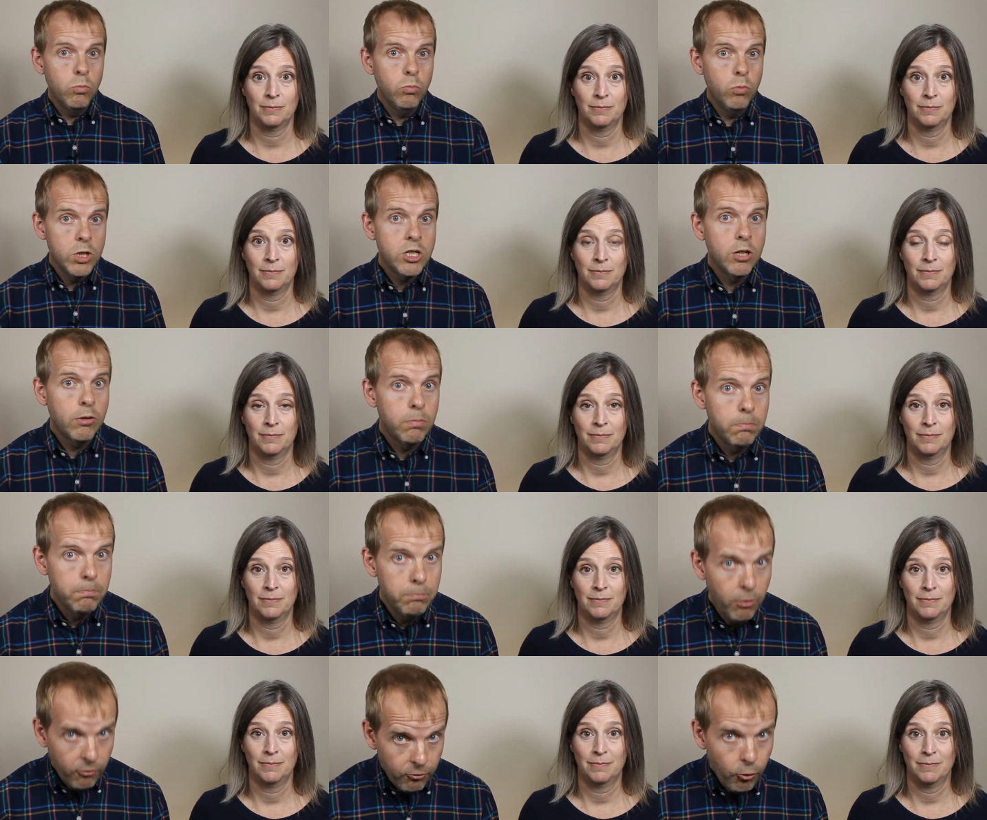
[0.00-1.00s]
Speaker 1: which is
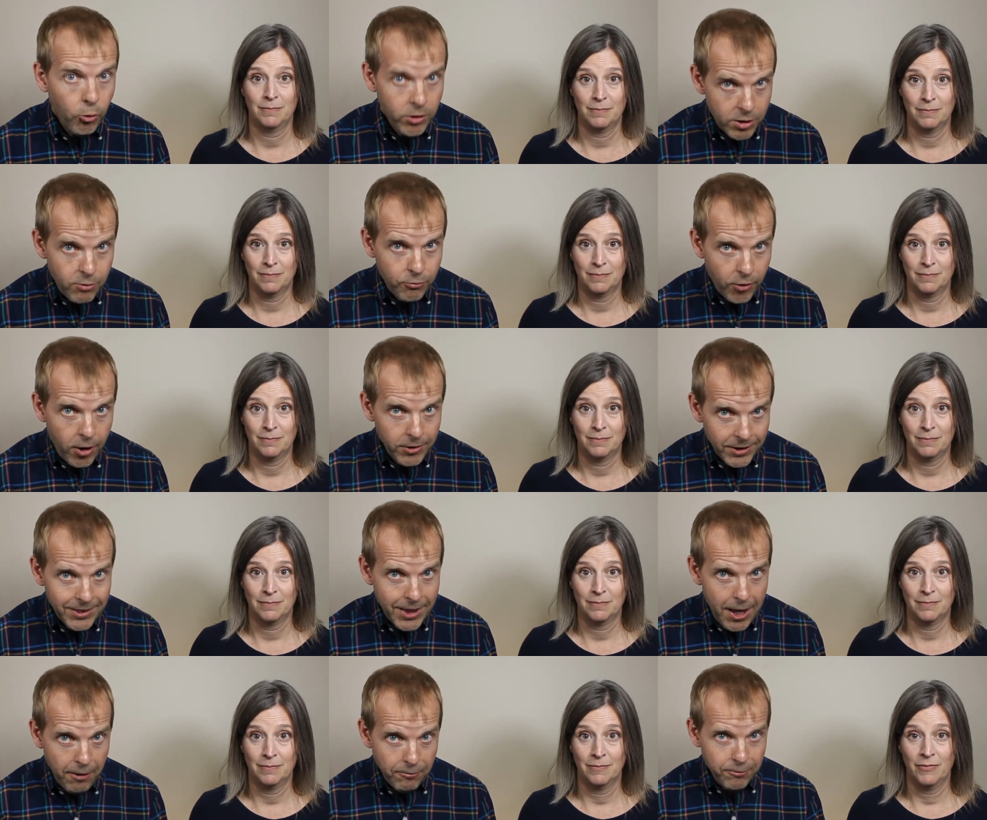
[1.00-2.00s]
before you
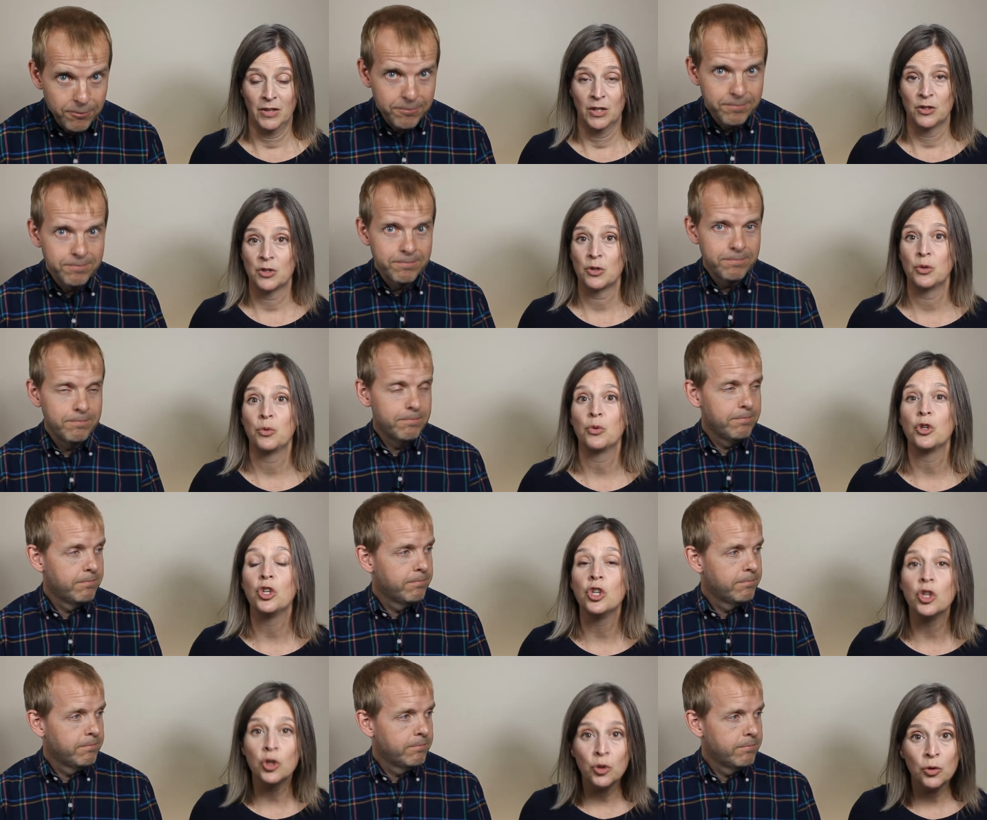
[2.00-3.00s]
fall in love.
Speaker 2: So
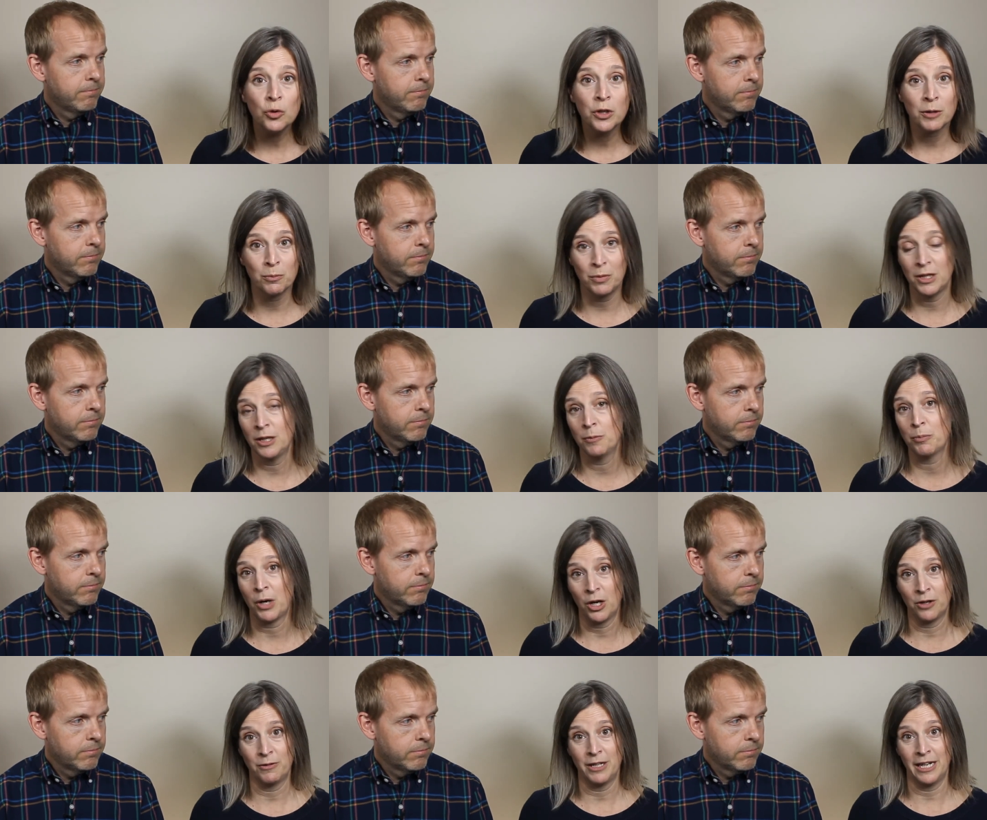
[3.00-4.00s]
you can be
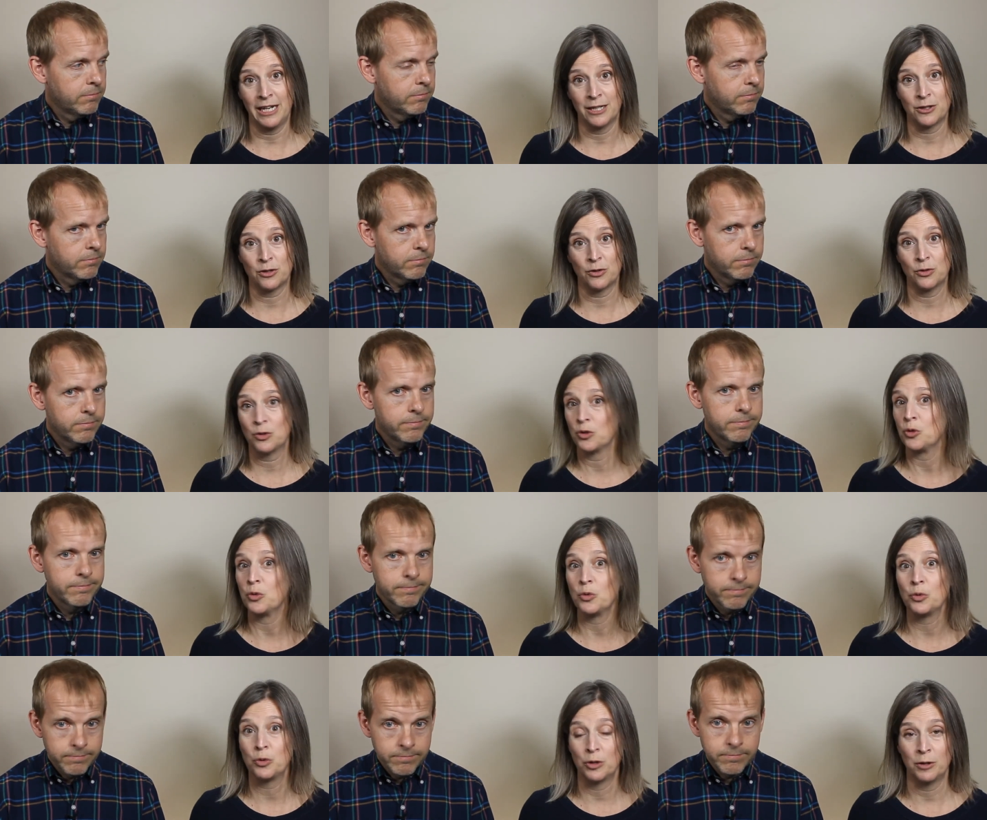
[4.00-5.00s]
part of the answer
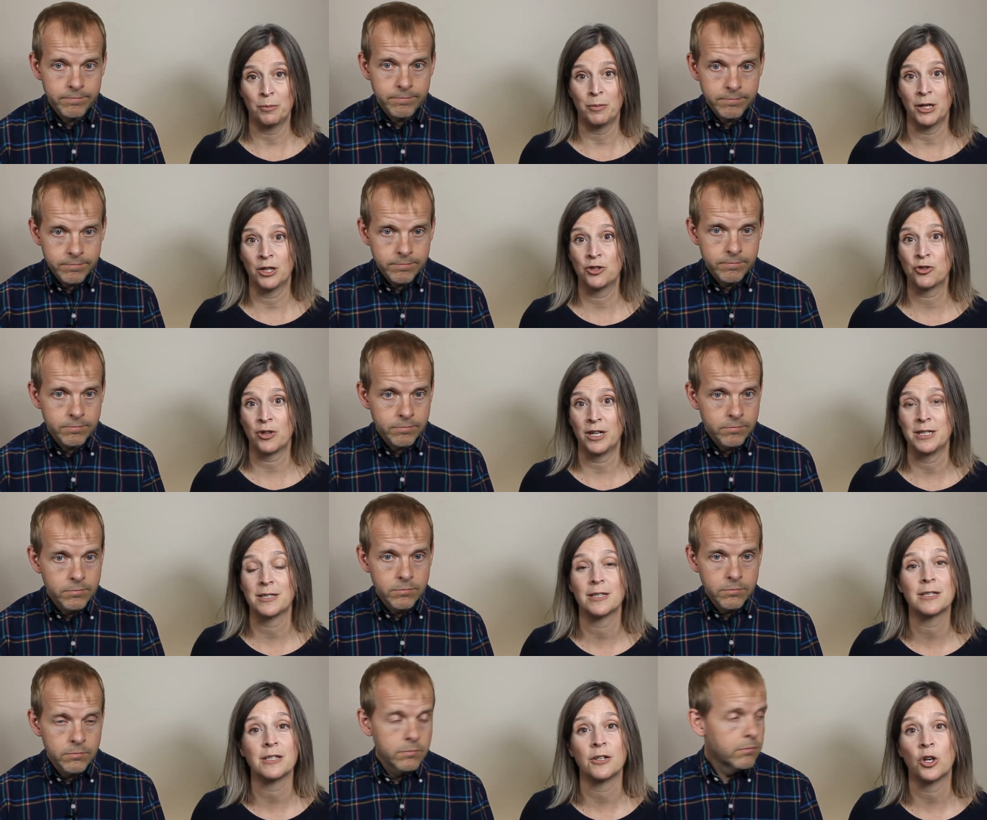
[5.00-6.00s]
to the marriage
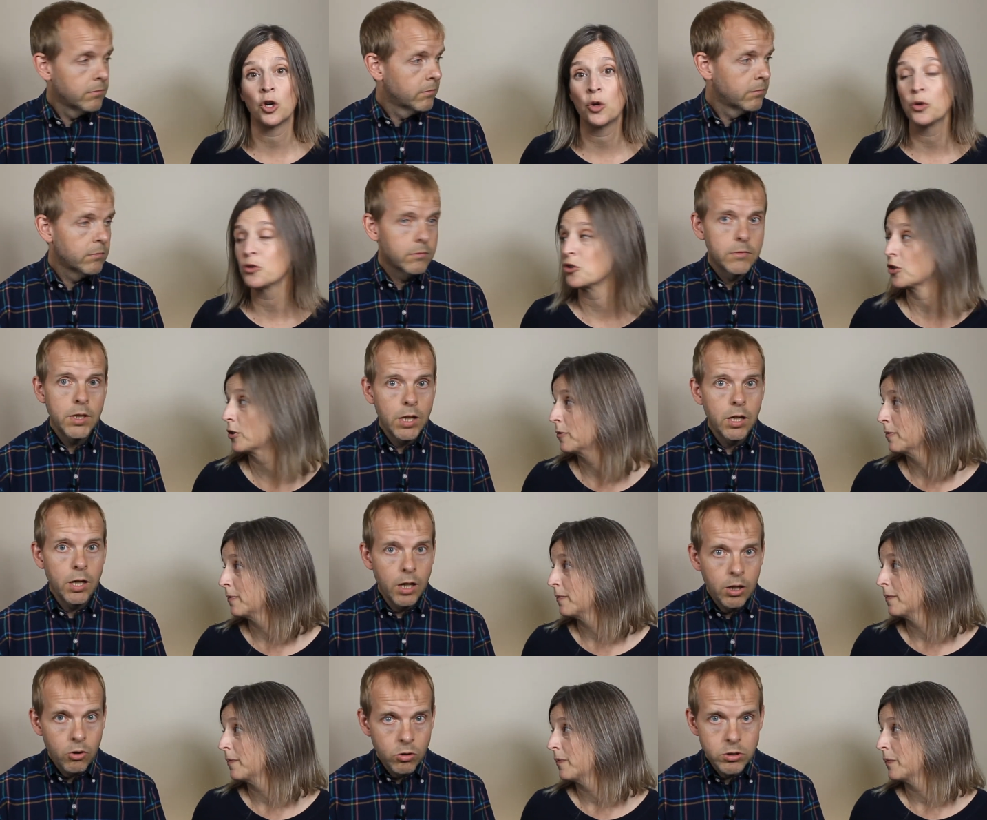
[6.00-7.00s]
crisis in our culture.
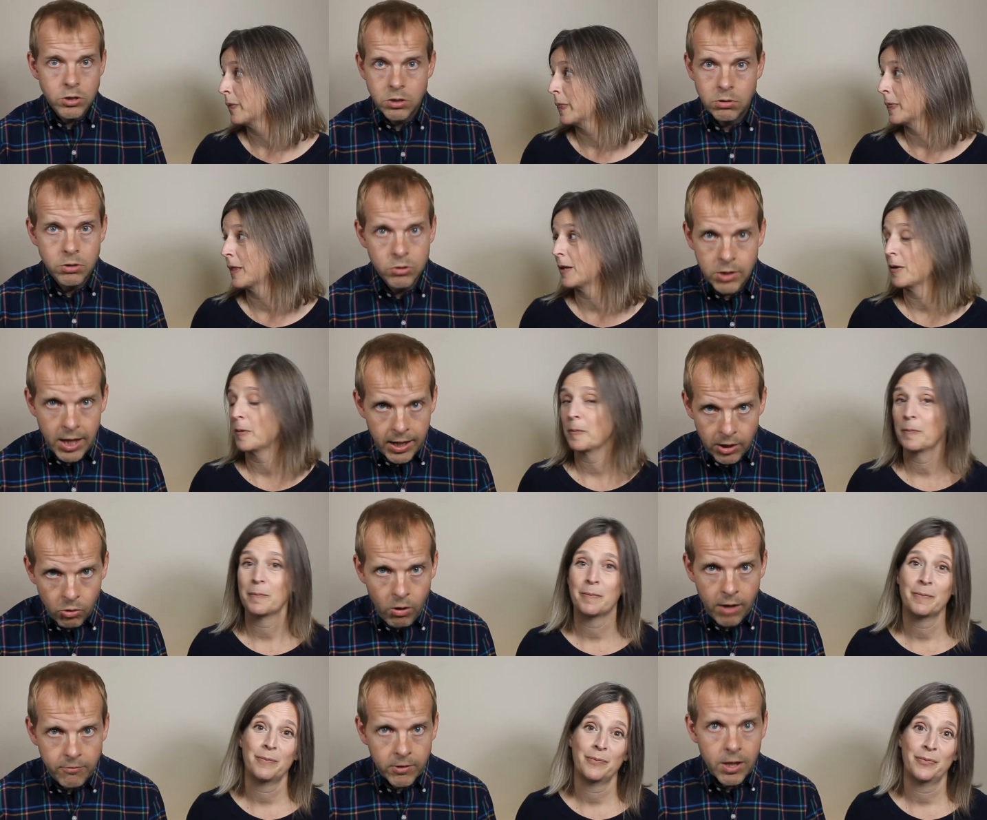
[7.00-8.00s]
Speaker 1: Of course, you
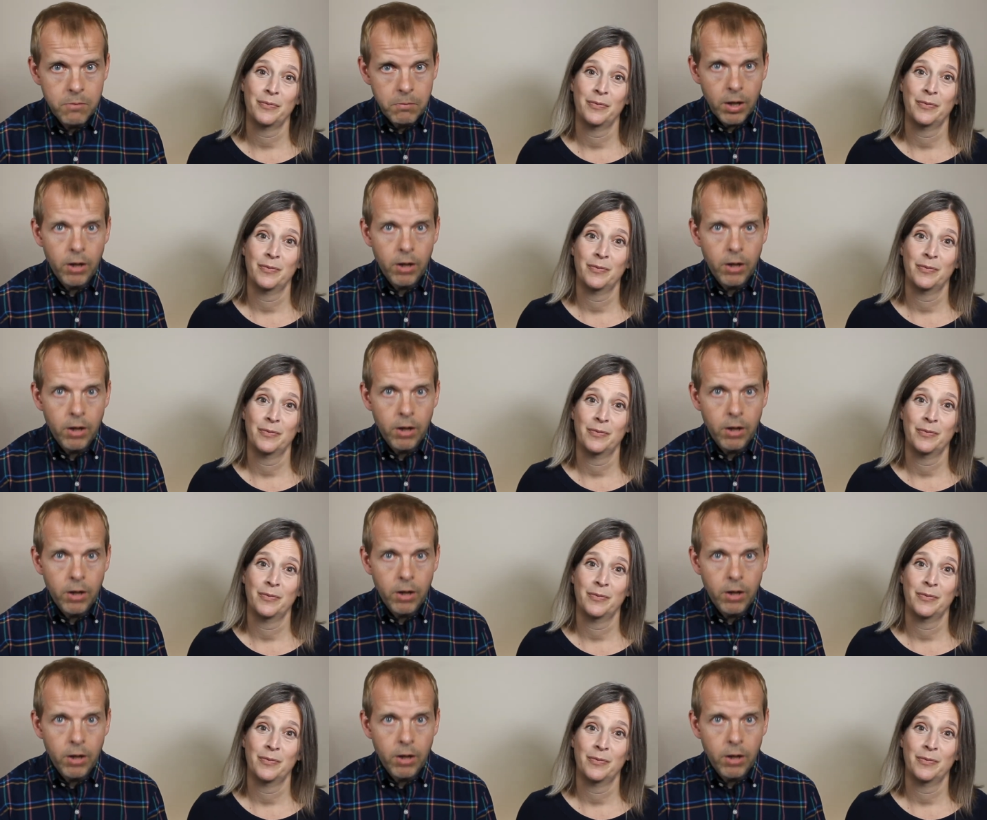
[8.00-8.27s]
can't go off and get